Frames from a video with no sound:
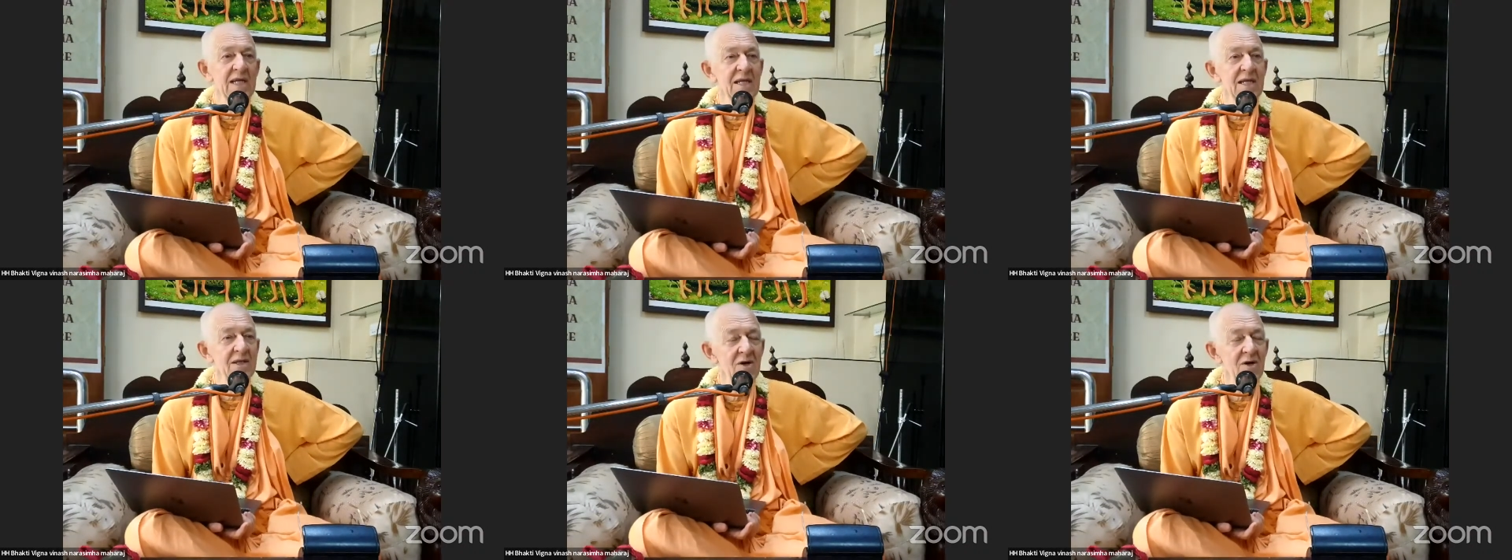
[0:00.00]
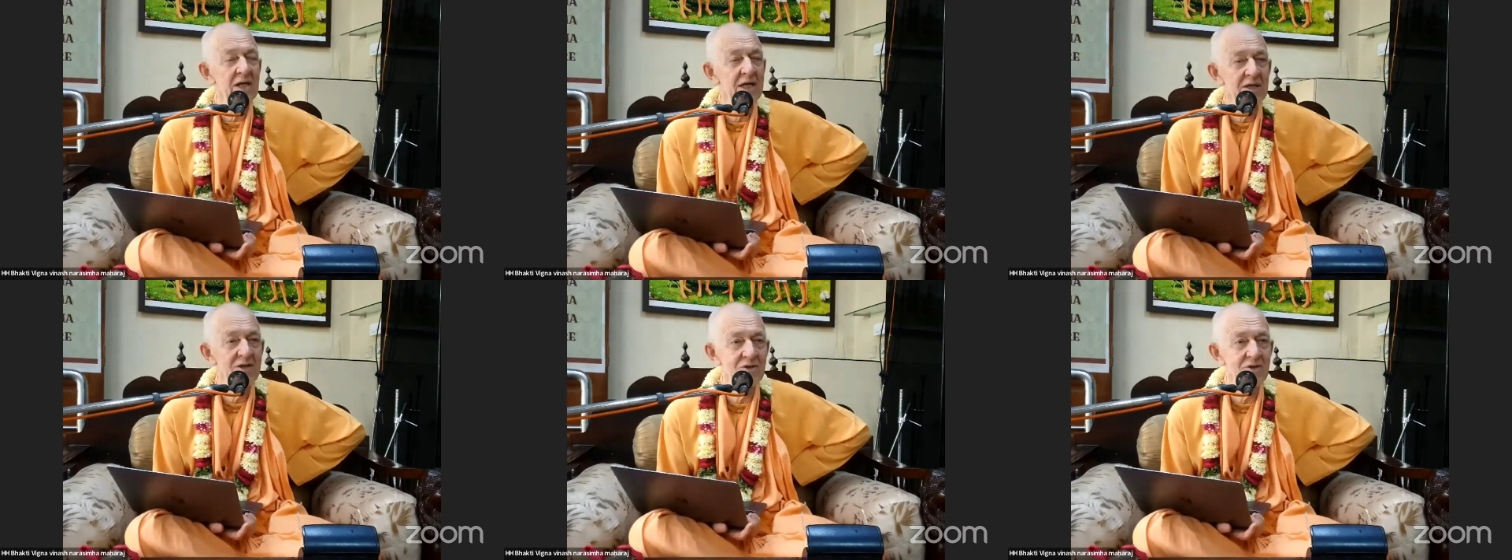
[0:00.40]
he
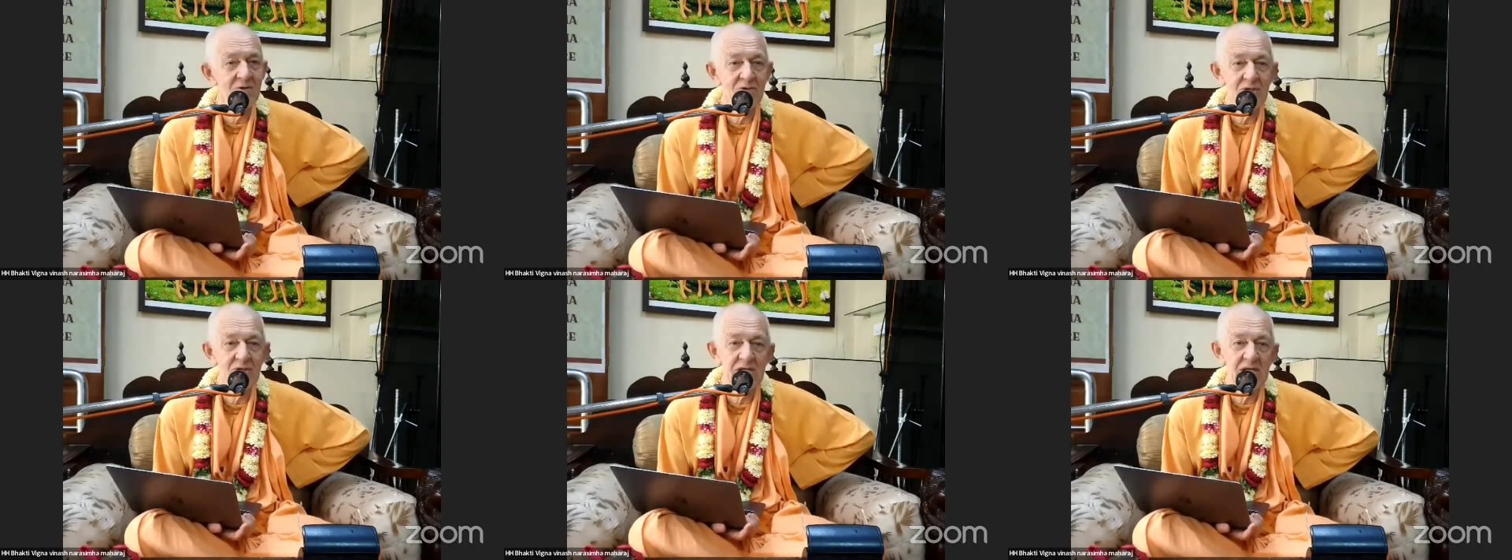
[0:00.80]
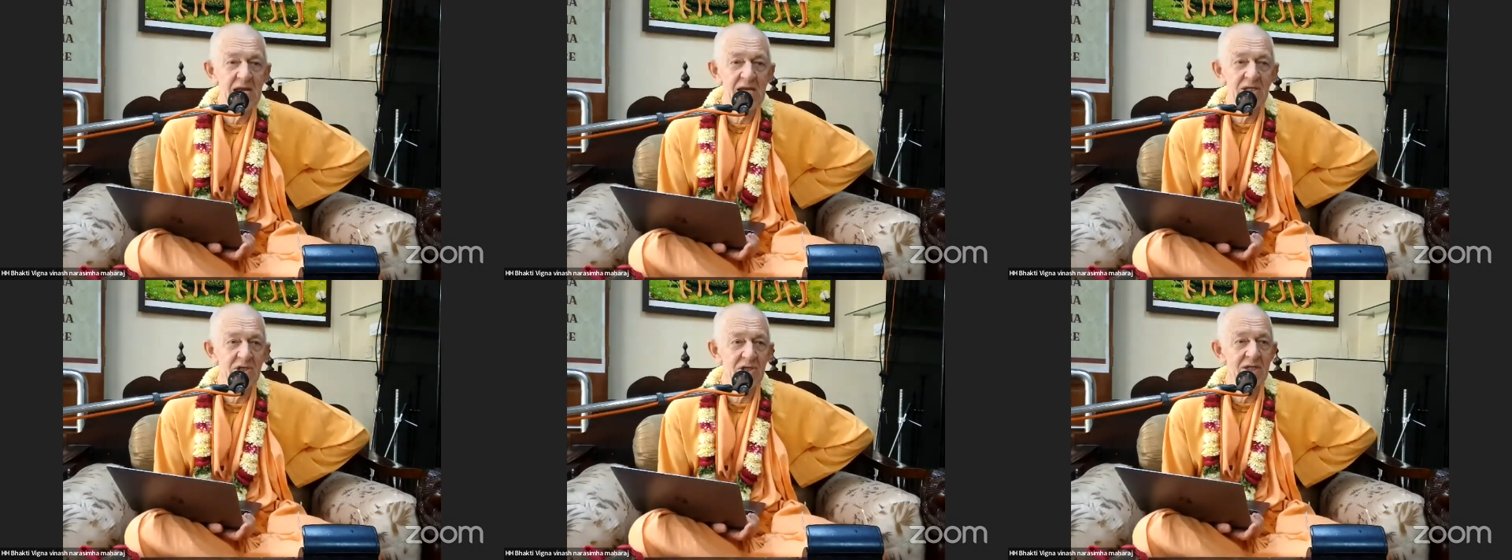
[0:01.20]
got
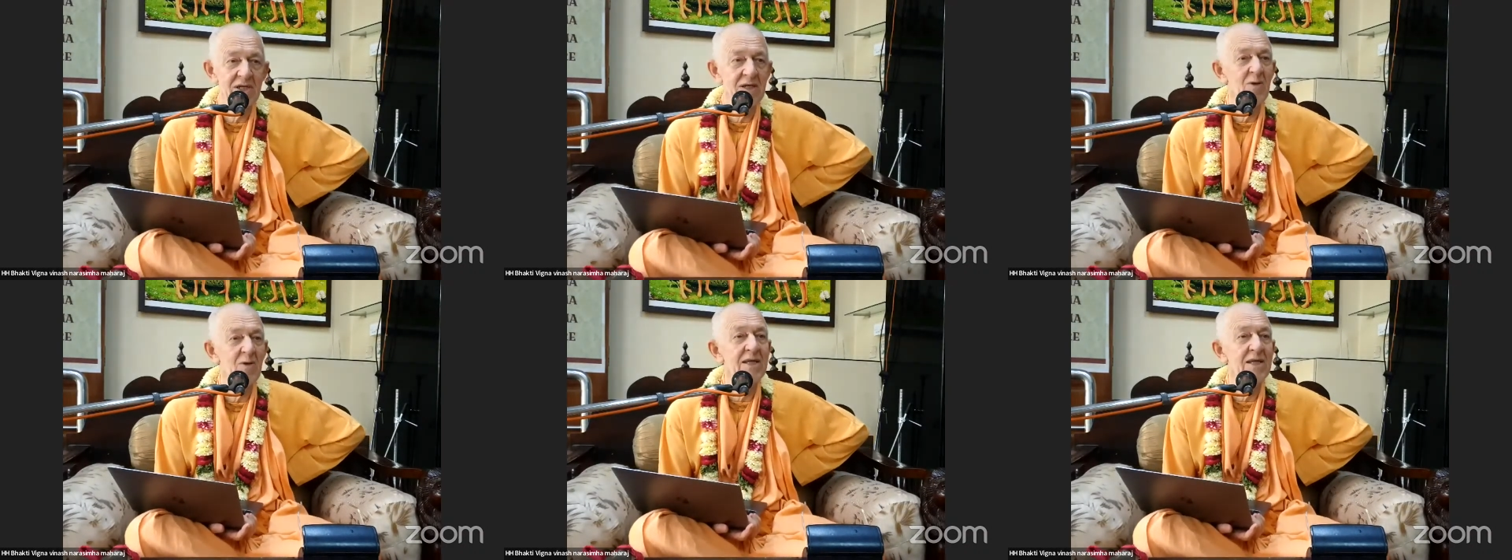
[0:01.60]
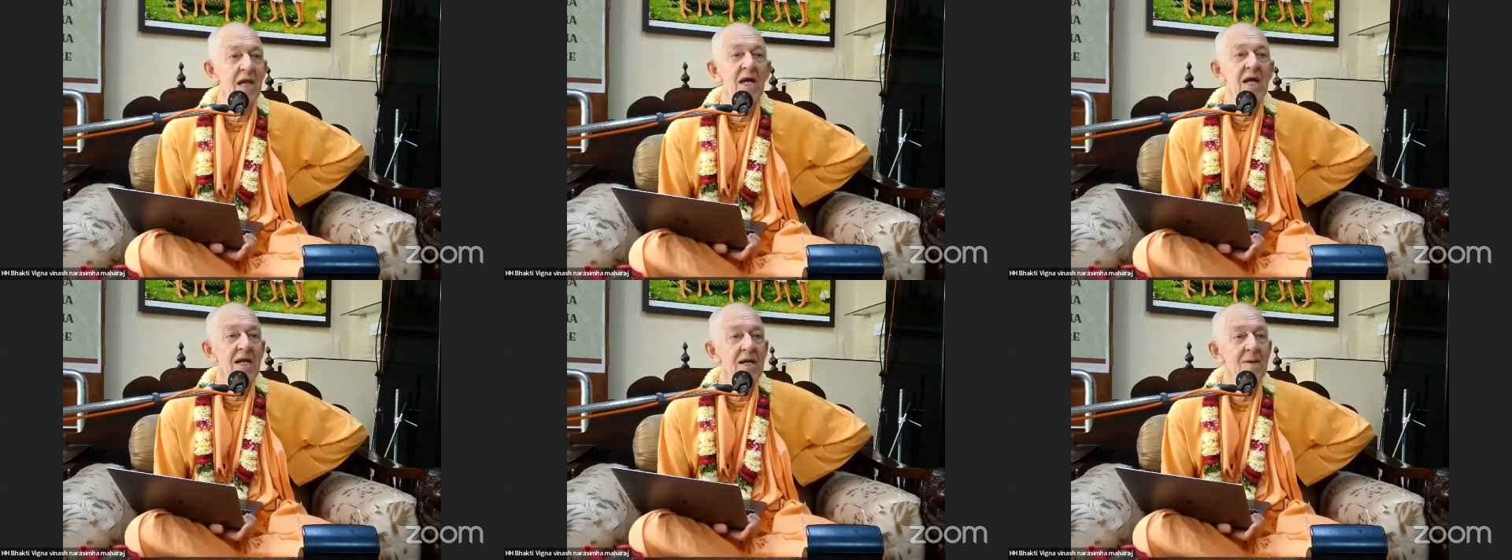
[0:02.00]
association,
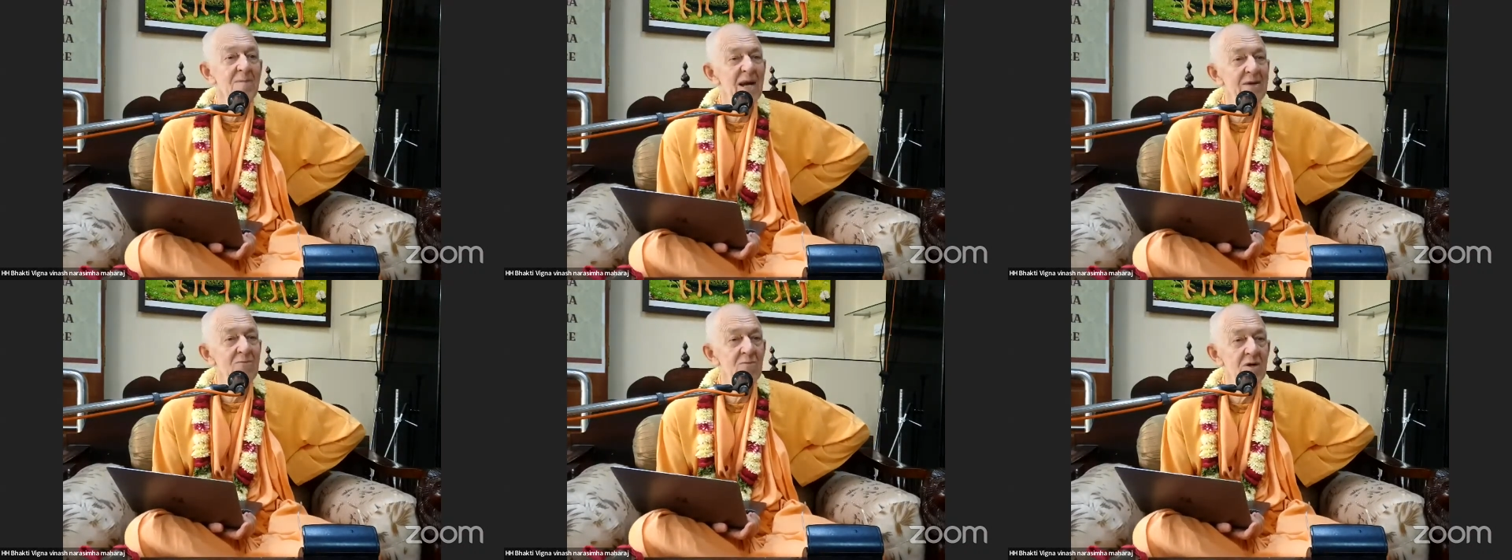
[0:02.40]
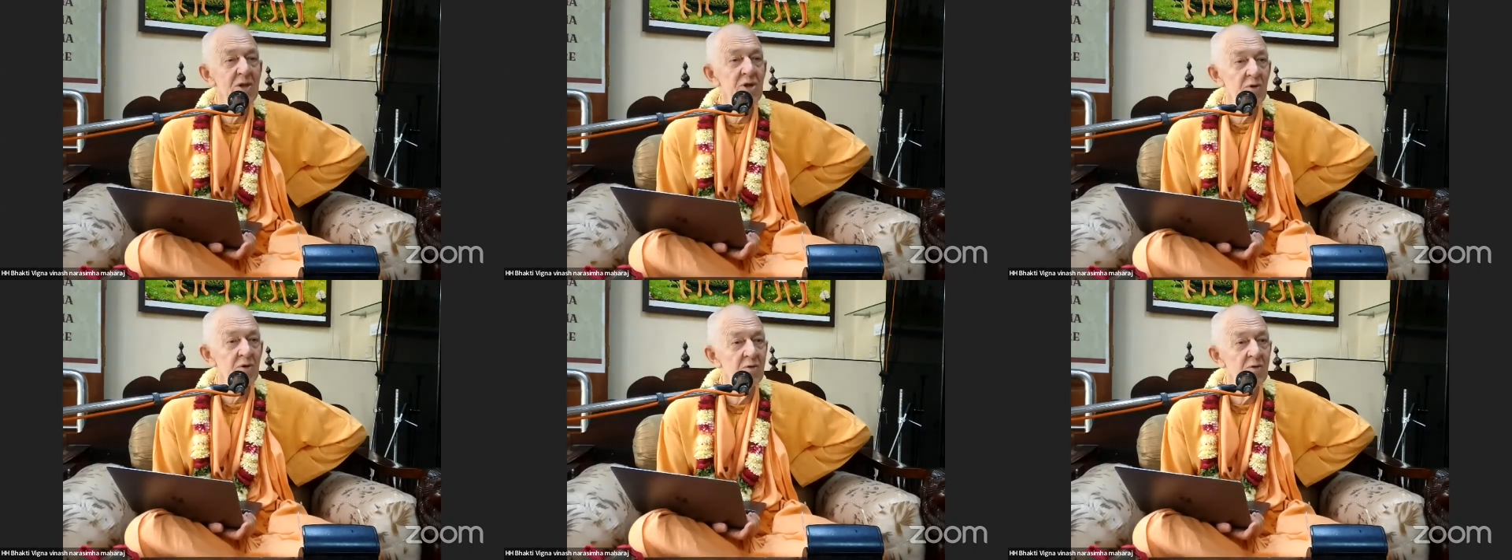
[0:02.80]
he met with
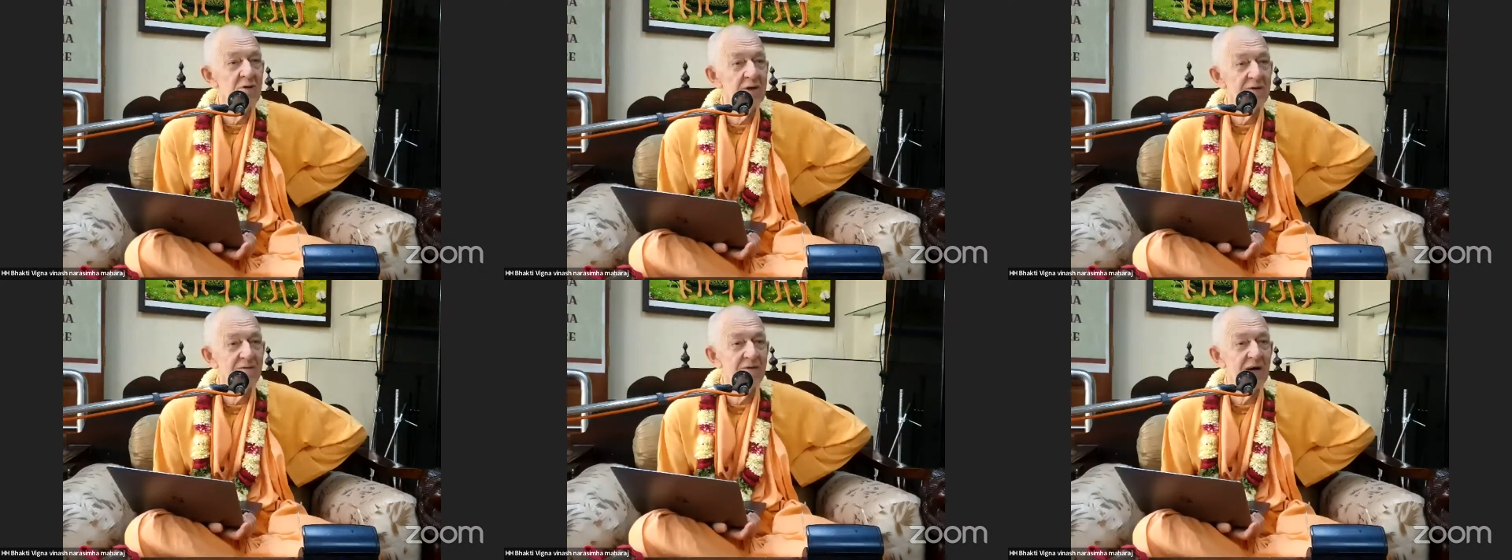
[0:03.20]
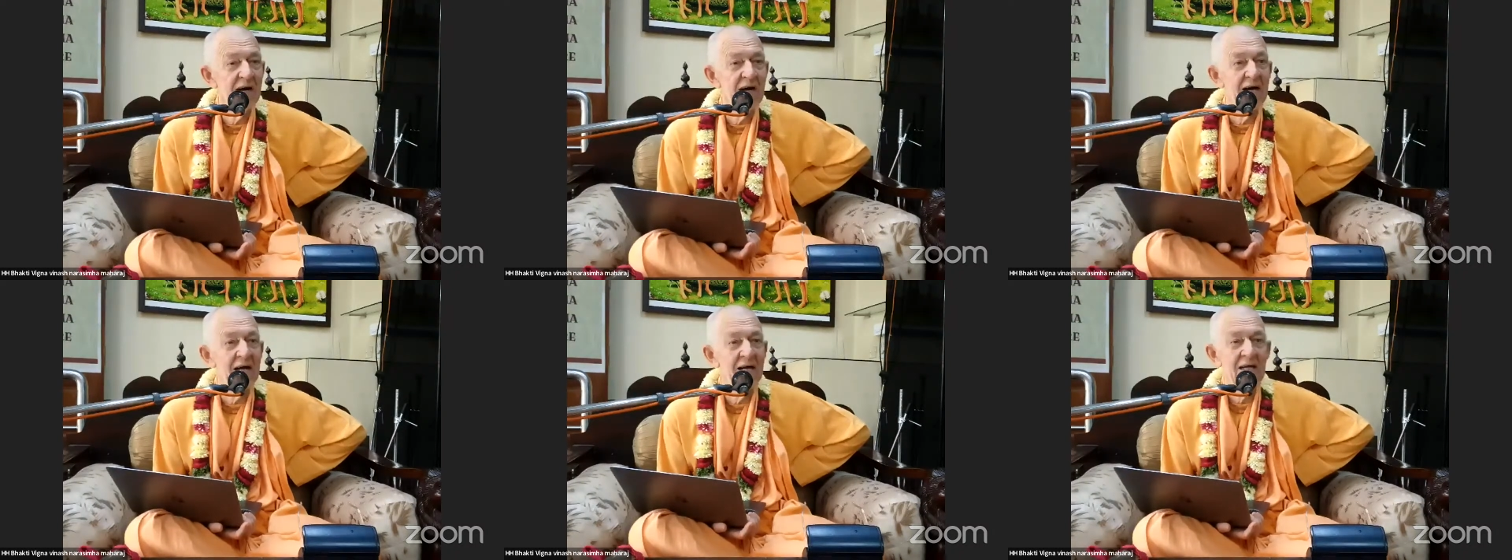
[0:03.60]

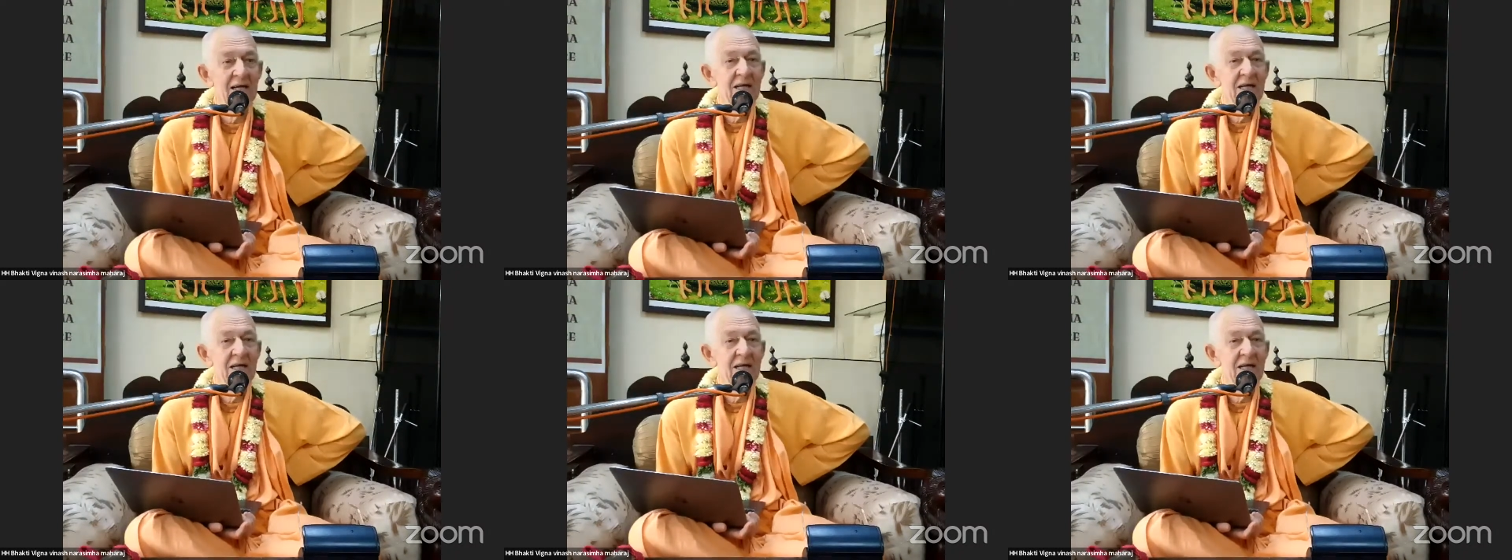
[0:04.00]
Uddhava,